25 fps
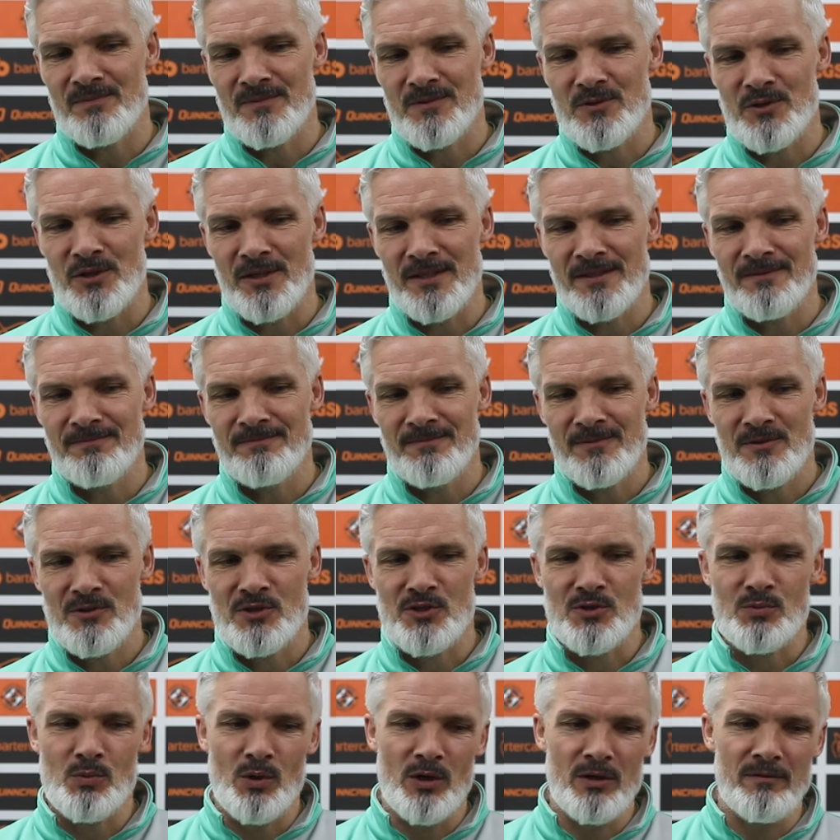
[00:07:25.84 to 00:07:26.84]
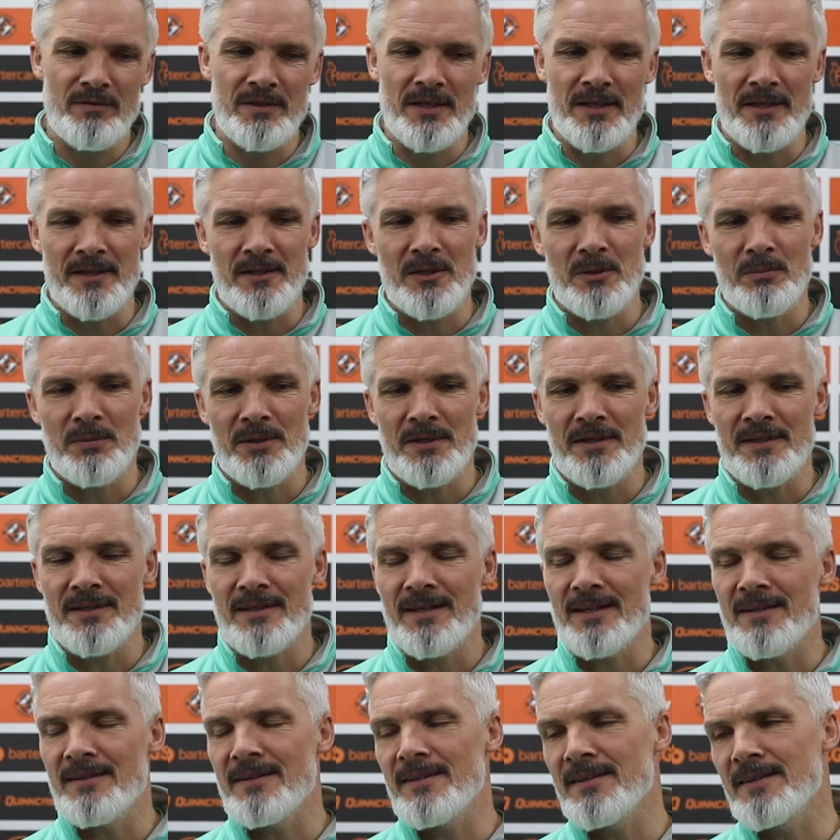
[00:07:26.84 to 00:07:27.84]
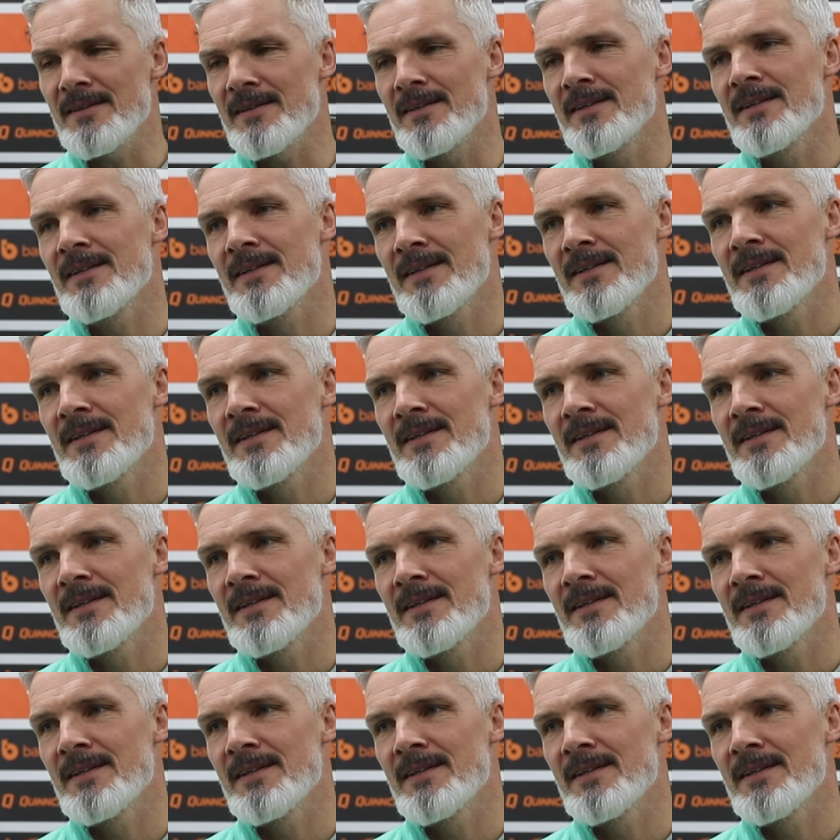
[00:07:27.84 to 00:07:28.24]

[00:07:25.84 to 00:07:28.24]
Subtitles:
try and swerve it a little bit and let the